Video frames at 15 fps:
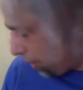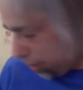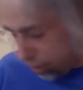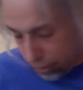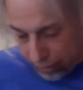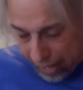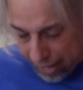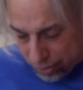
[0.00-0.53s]

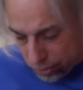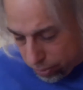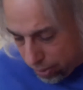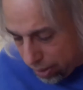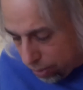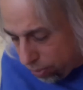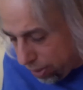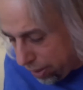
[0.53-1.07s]
the last one
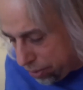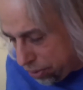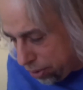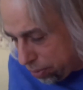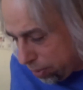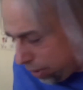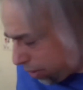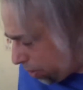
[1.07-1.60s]
I want to do
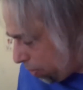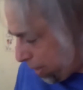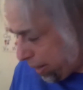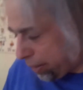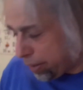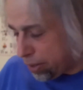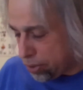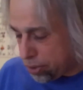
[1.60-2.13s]
real
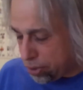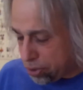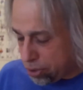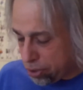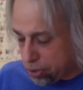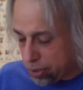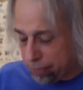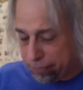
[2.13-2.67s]
quick, this is
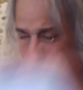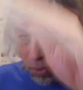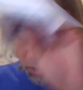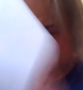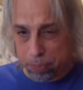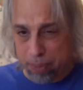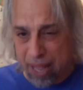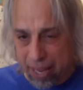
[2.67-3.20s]
just a
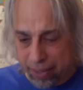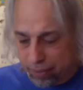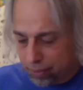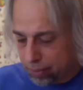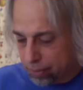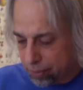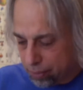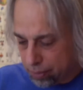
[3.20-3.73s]
4-spot
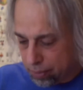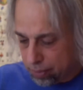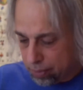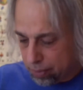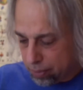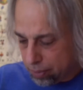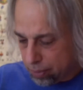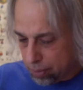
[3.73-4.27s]

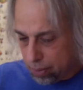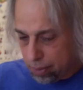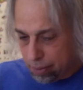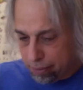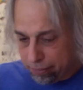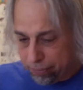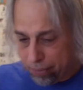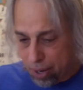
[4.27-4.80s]

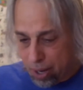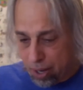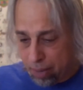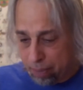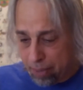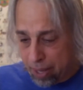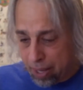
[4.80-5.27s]
from,